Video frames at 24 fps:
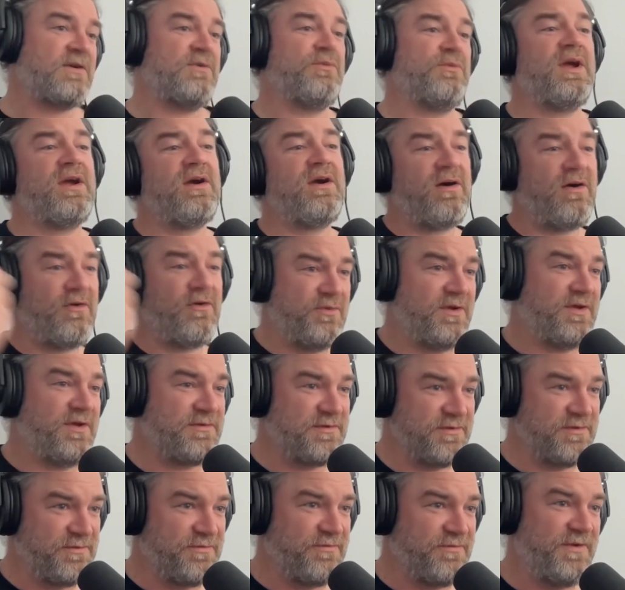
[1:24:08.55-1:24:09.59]
We're halfway
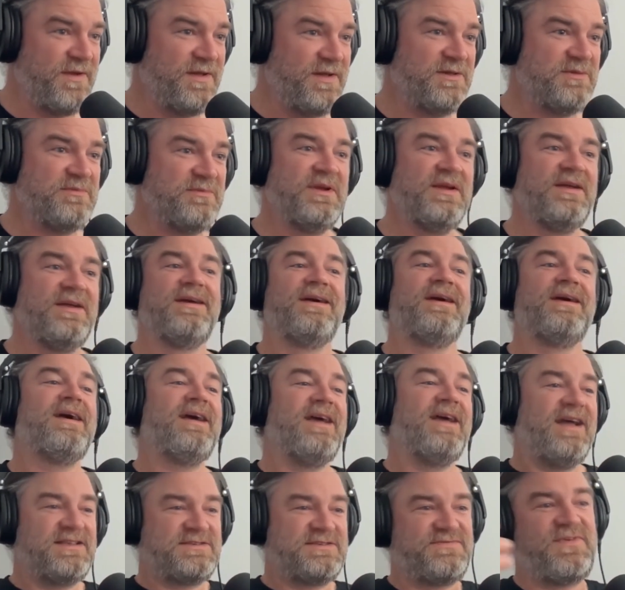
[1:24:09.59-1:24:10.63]
through the film.
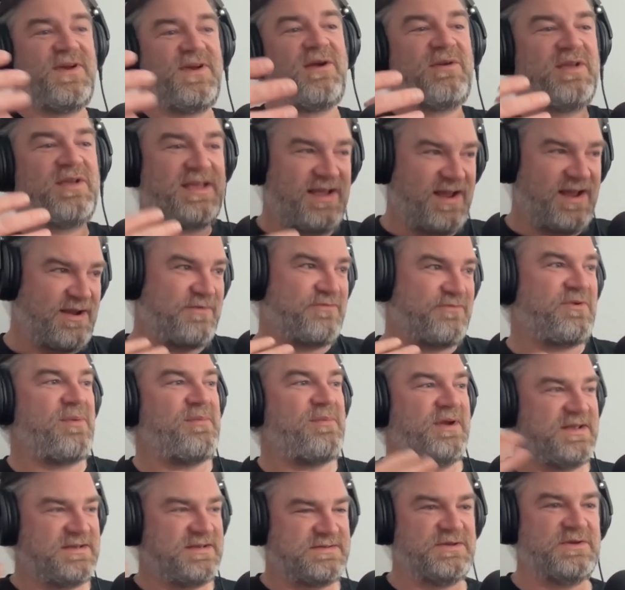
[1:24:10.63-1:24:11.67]
It's very kind of
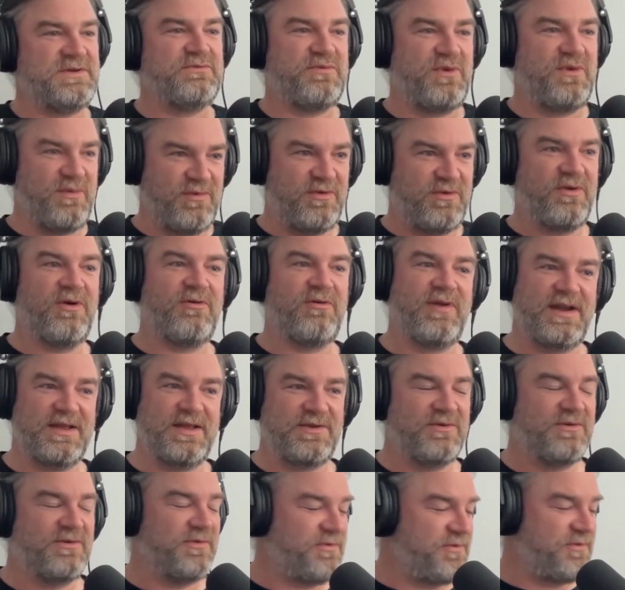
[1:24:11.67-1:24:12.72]
reminiscent of what we're already
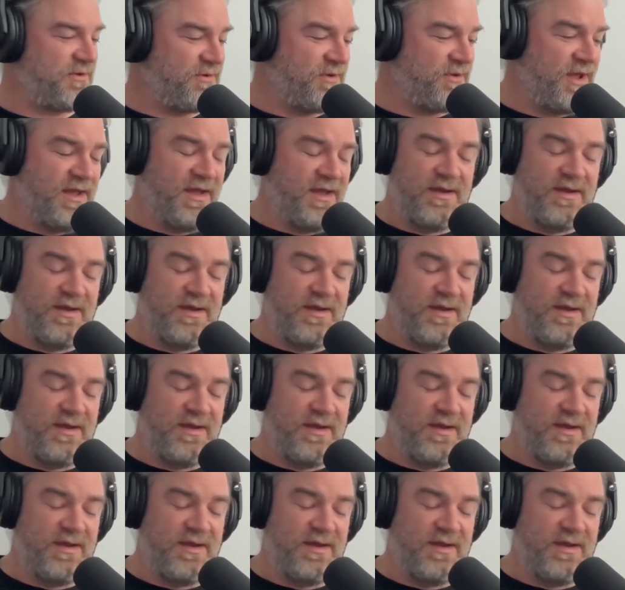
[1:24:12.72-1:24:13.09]
going through.